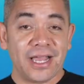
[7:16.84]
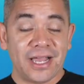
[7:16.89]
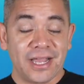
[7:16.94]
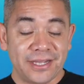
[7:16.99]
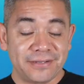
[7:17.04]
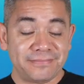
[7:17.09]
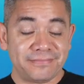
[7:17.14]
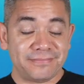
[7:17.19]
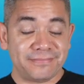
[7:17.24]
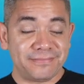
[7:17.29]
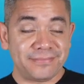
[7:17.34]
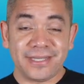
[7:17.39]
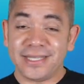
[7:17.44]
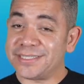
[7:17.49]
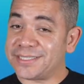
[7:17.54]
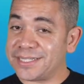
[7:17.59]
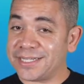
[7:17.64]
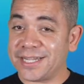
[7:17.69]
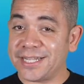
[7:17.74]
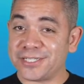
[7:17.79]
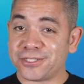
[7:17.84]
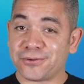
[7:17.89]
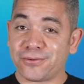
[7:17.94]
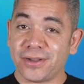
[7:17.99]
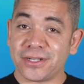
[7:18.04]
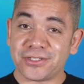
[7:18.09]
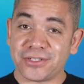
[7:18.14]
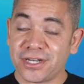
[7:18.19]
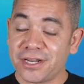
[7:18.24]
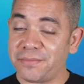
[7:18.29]
Uh, in today's
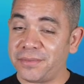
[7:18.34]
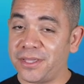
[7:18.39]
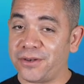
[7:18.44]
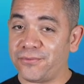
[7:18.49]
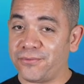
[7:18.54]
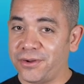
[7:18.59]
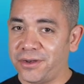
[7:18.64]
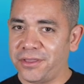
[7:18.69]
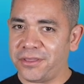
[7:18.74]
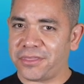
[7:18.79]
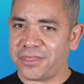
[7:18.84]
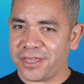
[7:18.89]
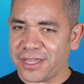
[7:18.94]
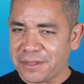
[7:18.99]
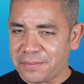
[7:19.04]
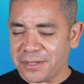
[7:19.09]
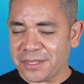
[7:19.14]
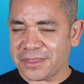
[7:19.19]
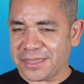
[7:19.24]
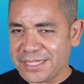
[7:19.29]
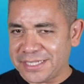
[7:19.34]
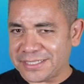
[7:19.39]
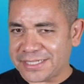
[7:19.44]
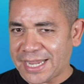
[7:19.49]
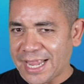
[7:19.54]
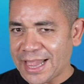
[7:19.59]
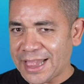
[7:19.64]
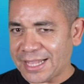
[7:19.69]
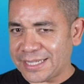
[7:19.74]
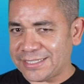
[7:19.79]
question, I mean, what do you think about these
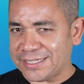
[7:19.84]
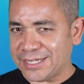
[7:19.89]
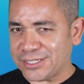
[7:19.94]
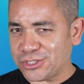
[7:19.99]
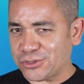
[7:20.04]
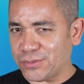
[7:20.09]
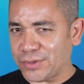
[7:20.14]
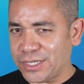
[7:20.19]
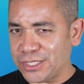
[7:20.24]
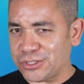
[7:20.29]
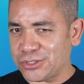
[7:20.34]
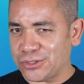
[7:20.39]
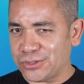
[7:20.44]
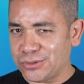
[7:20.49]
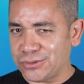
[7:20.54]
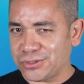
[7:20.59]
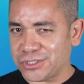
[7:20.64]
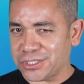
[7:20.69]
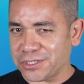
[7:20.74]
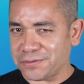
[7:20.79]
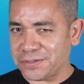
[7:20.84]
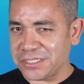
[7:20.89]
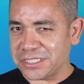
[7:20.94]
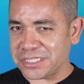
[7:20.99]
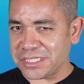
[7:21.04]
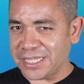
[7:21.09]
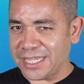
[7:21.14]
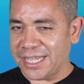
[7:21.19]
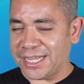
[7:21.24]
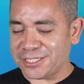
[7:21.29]
Galaxy S22
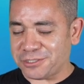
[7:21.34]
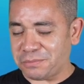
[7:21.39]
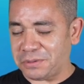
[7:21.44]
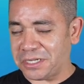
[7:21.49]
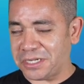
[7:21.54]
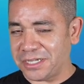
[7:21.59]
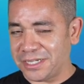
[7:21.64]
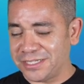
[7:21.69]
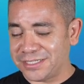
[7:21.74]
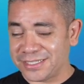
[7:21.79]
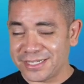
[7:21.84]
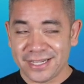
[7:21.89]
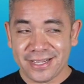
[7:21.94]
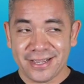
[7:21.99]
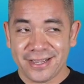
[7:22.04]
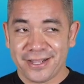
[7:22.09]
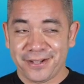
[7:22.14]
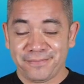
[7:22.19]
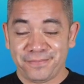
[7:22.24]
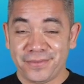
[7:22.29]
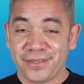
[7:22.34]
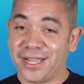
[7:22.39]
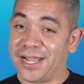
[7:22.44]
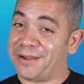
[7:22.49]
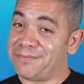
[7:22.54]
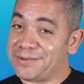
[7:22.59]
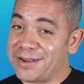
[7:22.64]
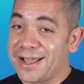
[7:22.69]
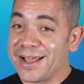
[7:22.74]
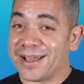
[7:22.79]
series leaks? Because
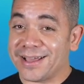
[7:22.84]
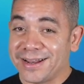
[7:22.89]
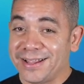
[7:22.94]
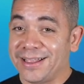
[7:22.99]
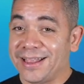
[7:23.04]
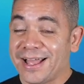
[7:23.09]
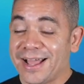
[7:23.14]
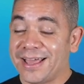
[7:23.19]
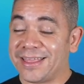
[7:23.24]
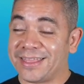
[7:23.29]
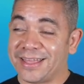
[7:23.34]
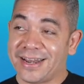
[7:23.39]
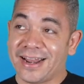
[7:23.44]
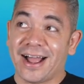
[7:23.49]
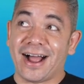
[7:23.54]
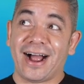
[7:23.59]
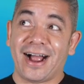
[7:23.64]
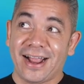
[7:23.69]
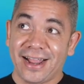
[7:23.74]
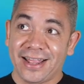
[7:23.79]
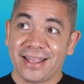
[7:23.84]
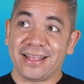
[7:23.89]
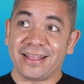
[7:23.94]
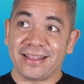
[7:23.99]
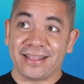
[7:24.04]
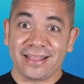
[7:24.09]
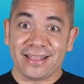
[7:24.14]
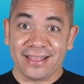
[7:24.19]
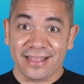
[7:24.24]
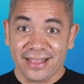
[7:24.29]
I'm not gonna lie that I
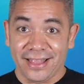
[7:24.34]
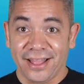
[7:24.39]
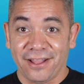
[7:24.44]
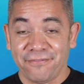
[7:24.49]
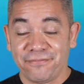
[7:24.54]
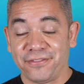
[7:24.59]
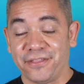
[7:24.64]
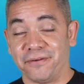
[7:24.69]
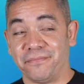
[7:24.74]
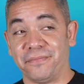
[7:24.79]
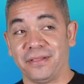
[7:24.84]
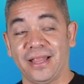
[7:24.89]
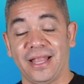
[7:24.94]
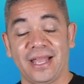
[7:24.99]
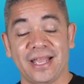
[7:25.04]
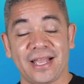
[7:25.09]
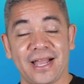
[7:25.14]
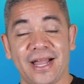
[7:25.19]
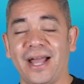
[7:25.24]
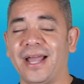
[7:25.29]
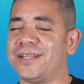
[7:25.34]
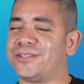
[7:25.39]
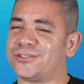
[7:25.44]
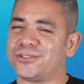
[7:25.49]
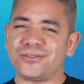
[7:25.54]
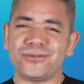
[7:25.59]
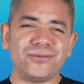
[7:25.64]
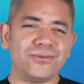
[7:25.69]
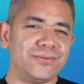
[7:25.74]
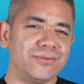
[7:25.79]
love them. Like, I
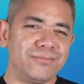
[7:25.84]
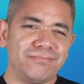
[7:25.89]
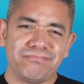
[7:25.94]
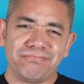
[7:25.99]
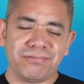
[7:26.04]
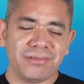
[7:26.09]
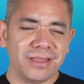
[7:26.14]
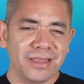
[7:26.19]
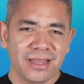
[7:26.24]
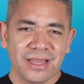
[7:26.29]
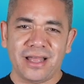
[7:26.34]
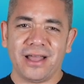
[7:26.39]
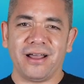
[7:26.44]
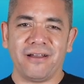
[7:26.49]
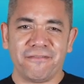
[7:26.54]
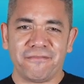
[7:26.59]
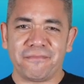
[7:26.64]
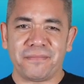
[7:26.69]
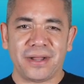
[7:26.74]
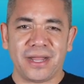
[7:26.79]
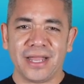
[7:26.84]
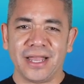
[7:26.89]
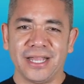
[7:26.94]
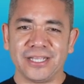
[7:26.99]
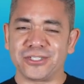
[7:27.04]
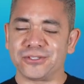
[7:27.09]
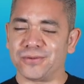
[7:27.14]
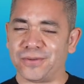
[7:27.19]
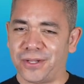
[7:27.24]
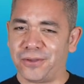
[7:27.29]
do love my
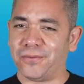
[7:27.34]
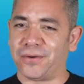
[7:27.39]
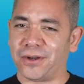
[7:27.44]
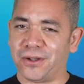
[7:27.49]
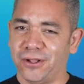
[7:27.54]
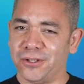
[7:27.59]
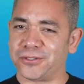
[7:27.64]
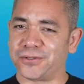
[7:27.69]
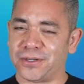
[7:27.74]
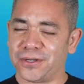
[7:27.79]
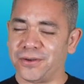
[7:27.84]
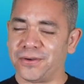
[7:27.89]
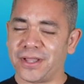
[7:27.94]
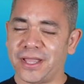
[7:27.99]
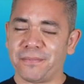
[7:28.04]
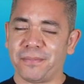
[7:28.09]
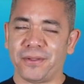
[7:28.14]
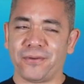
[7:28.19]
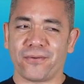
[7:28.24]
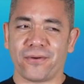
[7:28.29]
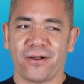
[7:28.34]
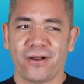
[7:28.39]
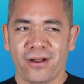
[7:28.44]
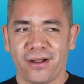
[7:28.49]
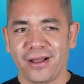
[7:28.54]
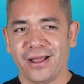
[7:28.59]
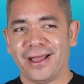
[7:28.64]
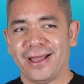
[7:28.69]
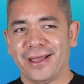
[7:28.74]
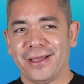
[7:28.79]
S21 Ultra, don't get me
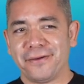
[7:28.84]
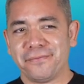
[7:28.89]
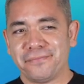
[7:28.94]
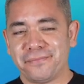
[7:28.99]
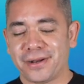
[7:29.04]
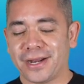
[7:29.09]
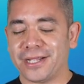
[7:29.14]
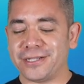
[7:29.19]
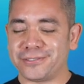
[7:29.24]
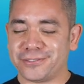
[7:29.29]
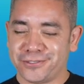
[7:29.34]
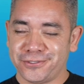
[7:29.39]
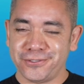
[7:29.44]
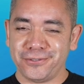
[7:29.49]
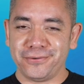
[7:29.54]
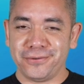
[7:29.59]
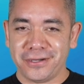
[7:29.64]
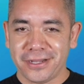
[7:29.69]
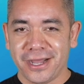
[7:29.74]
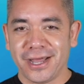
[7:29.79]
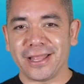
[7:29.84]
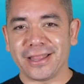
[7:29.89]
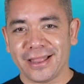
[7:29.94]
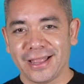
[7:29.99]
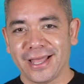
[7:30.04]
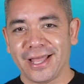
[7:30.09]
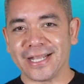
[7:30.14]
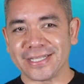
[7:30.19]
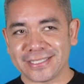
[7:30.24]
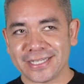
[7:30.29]
wrong, but I do not
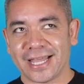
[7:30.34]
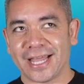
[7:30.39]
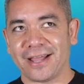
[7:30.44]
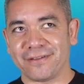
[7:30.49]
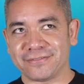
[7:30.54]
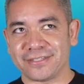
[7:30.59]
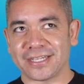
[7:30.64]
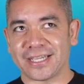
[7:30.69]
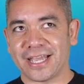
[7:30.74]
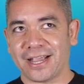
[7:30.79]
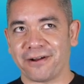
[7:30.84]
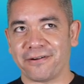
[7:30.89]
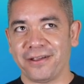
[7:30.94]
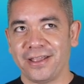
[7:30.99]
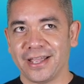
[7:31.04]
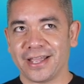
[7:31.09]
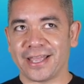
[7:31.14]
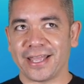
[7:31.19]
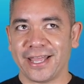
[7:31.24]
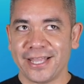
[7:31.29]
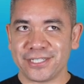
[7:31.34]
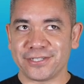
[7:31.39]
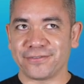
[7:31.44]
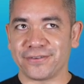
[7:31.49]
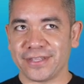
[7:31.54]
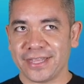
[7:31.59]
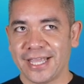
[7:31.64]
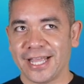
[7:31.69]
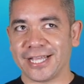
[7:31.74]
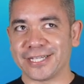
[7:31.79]
like to have to carry a case
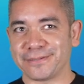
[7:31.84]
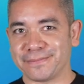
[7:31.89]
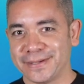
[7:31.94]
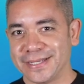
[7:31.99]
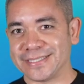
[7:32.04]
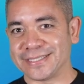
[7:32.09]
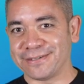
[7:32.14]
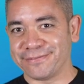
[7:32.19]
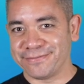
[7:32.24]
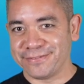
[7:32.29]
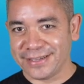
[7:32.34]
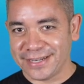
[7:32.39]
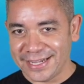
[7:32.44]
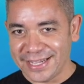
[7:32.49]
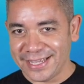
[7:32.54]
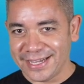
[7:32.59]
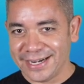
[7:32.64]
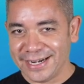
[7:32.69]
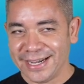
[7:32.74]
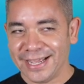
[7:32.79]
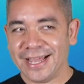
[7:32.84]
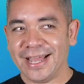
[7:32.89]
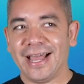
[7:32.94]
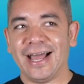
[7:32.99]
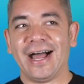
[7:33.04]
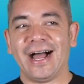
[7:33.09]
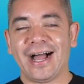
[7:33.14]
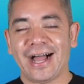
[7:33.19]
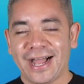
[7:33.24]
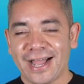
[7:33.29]
for the S Pen to fit in.
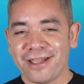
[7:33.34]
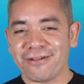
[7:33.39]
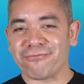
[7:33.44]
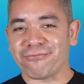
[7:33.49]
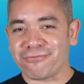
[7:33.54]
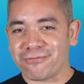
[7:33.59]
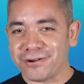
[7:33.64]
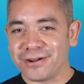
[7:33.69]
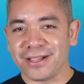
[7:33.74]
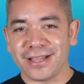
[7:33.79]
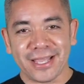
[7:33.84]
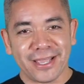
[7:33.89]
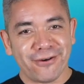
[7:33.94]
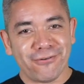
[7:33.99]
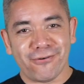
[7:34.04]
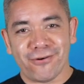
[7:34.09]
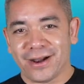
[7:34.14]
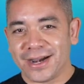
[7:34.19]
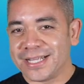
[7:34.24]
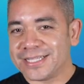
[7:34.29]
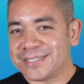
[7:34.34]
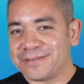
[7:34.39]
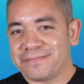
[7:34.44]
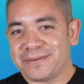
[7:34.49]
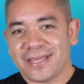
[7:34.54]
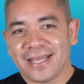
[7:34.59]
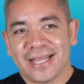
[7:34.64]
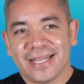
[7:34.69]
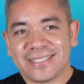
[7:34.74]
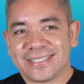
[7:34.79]
I really want it to
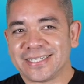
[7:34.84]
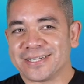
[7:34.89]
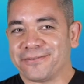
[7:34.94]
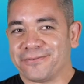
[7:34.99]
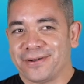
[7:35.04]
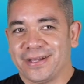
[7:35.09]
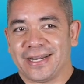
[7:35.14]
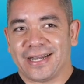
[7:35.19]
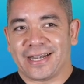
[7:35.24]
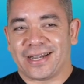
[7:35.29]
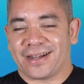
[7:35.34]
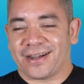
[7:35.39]
be integrated.